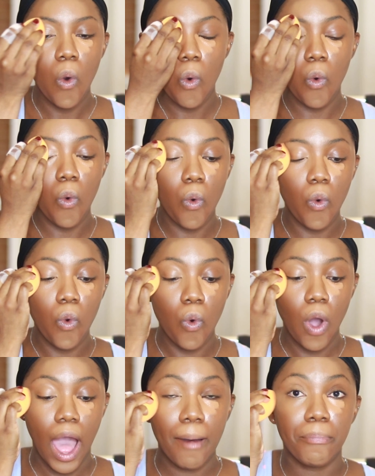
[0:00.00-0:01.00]
who
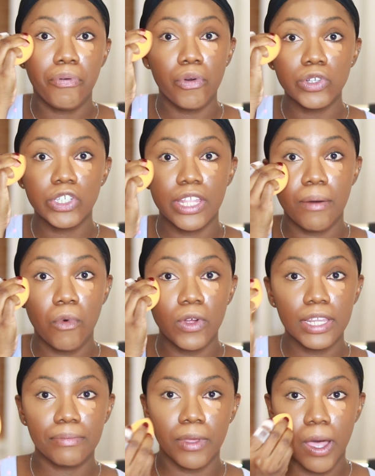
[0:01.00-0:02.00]
approach them
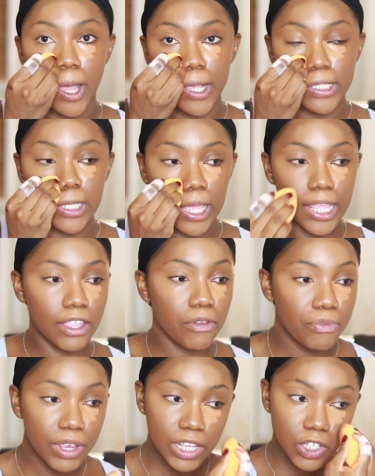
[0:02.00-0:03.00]
only because they
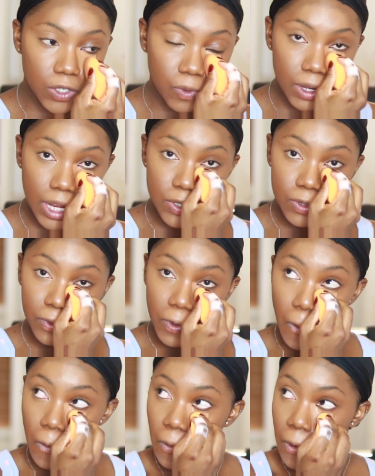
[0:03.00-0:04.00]
really just wanted to
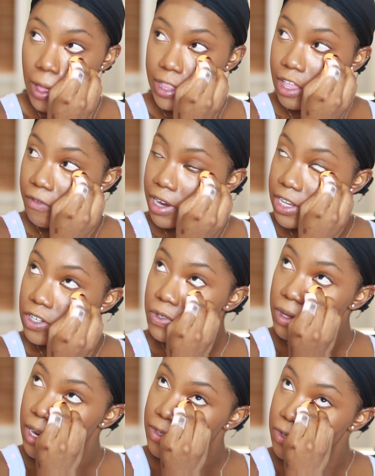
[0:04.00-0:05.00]
know. They really just
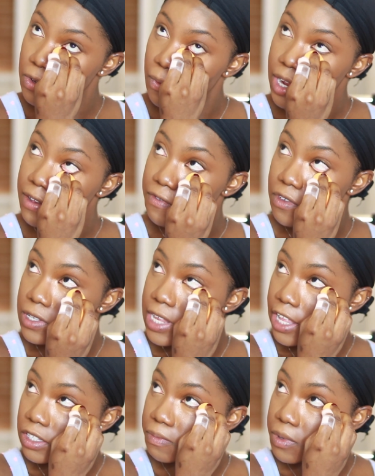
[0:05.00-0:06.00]
wanted to know what it feels
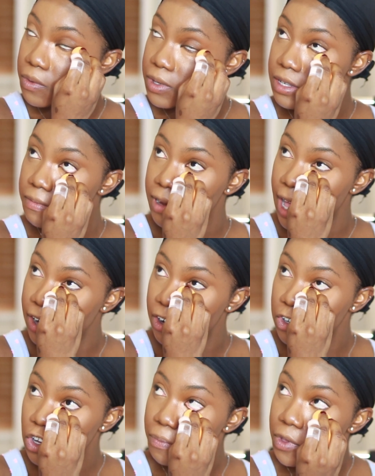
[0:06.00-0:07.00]
like to be with a black
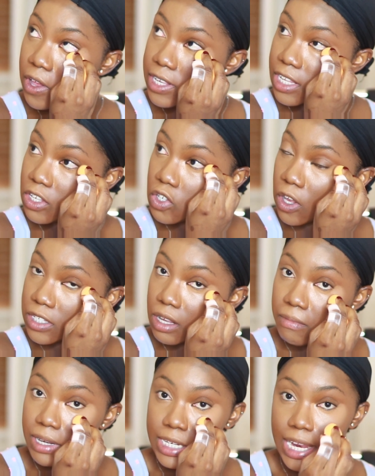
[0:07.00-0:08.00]
girl, not because they saw
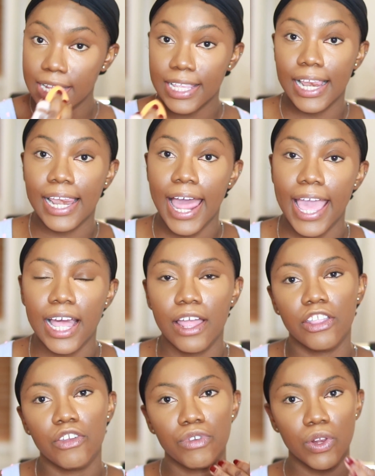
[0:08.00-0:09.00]
somebody that they like
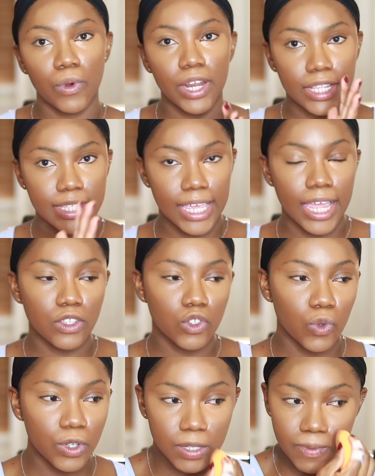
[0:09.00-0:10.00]
and they really wanted to get to
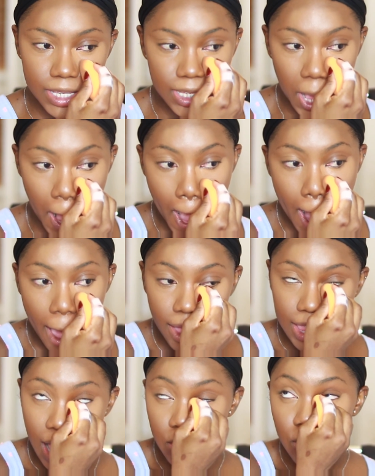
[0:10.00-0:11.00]
know this person.
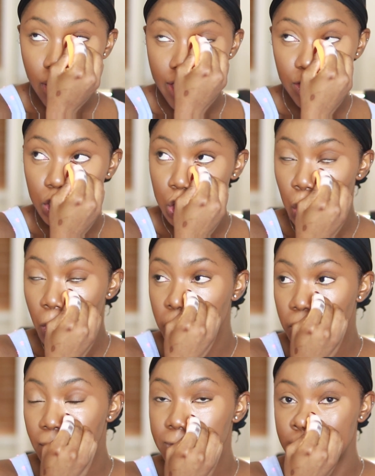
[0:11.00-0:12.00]
Now look at you
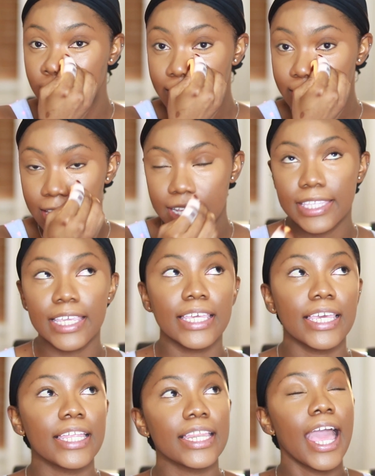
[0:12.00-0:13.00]
showing up to a date
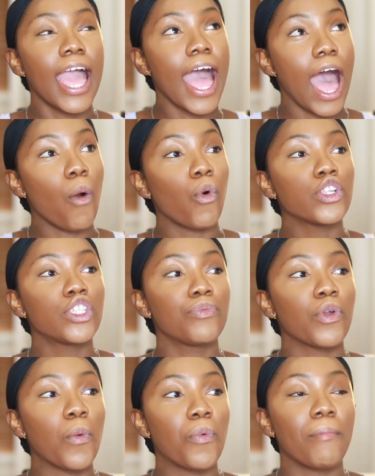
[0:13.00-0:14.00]
thinking, I want to
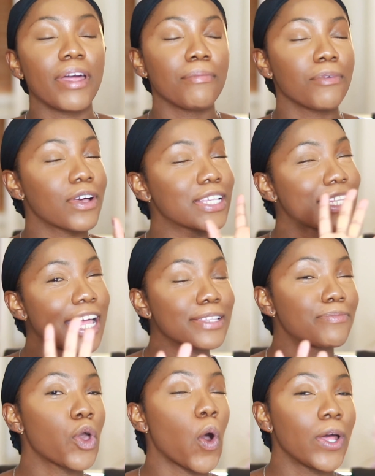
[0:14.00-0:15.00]
be open-minded, because let's
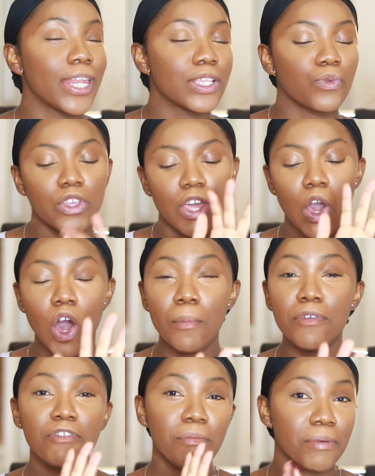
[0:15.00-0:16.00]
be honest, when you're
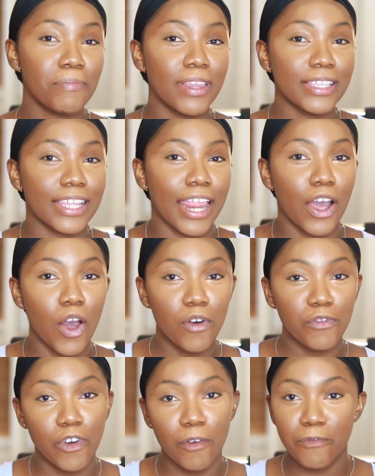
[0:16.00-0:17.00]
coming from a place that I
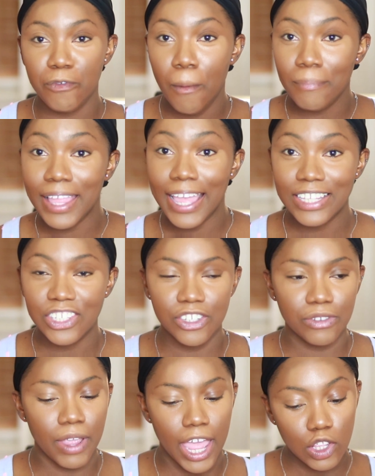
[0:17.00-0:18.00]
come from
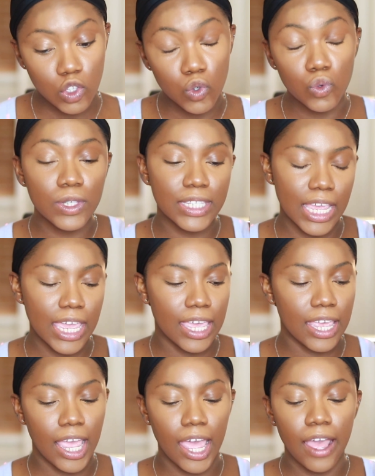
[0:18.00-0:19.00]
Nigeria, to stay
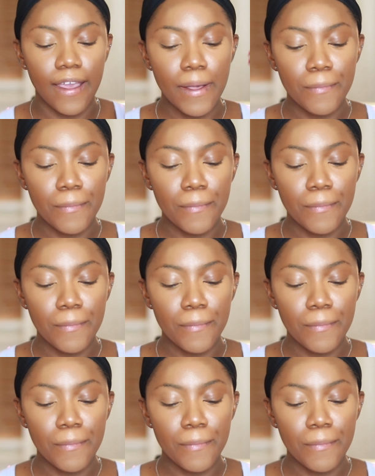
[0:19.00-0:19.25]
here,